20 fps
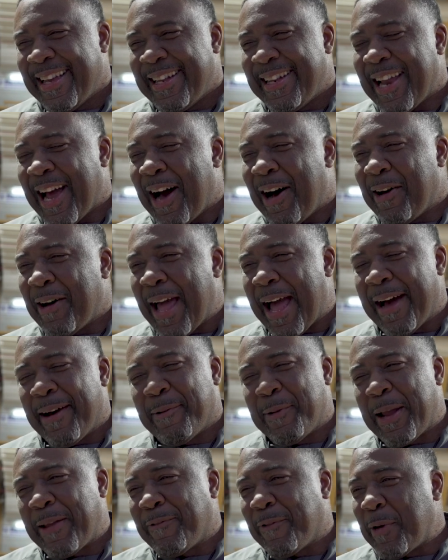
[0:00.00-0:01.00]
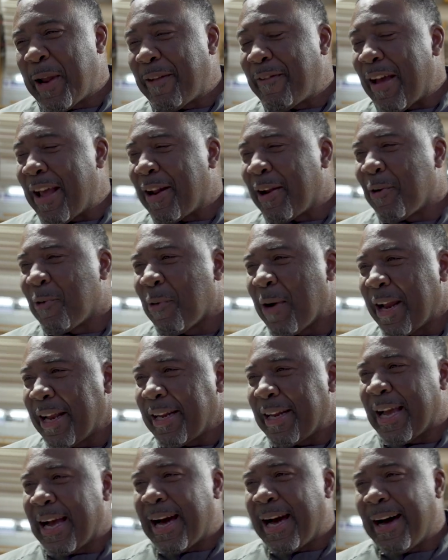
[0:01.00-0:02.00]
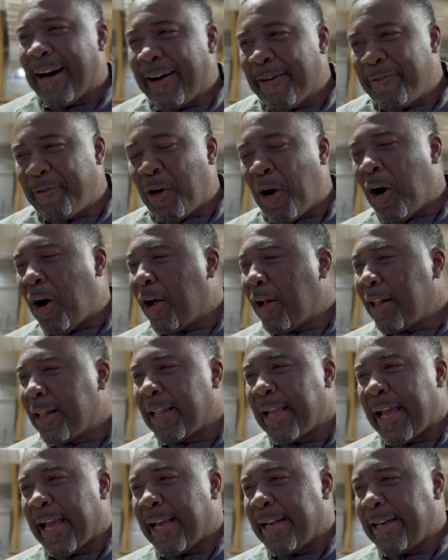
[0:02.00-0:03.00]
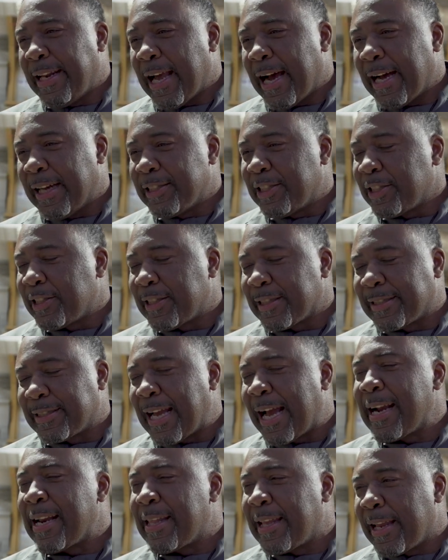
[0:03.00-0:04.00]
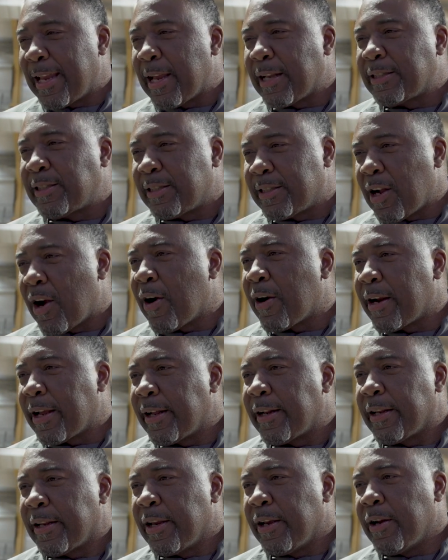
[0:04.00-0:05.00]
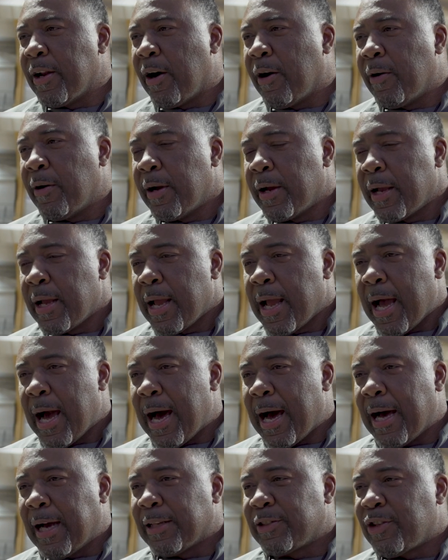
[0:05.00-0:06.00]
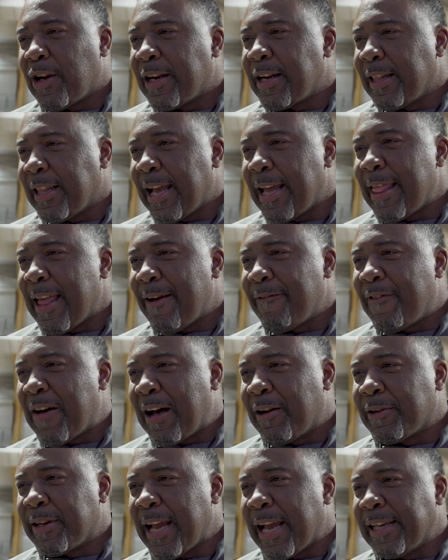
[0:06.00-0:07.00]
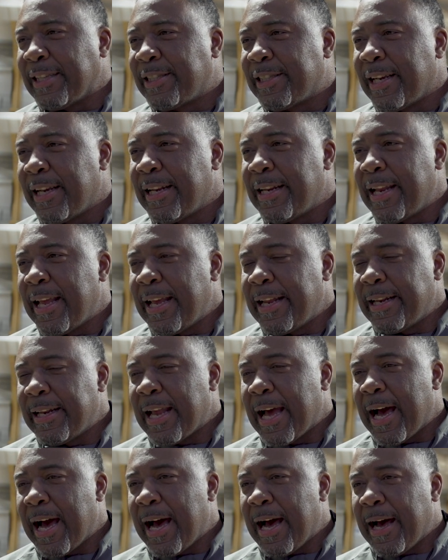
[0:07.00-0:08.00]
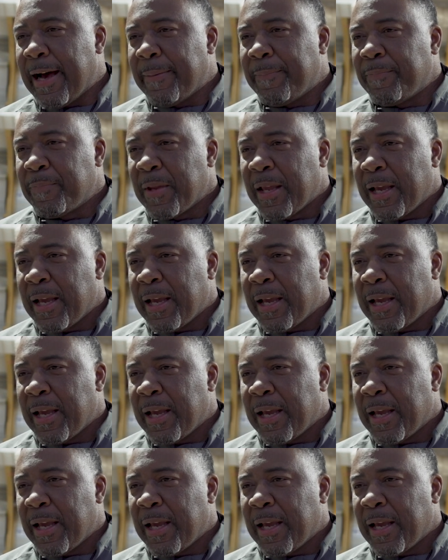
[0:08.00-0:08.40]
No, we've had a great fall and just excited to get started, you know, trying to lay that foundation and